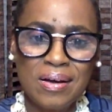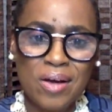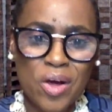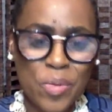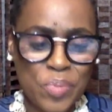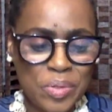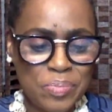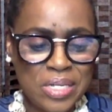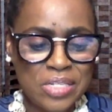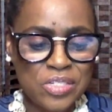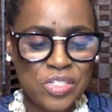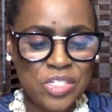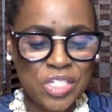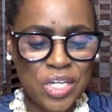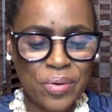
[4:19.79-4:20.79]
Urban
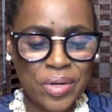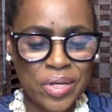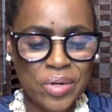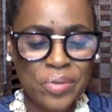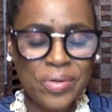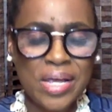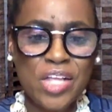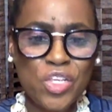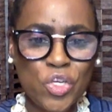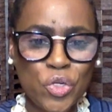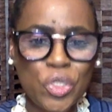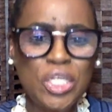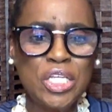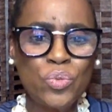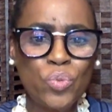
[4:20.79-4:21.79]
Ministerial and Unity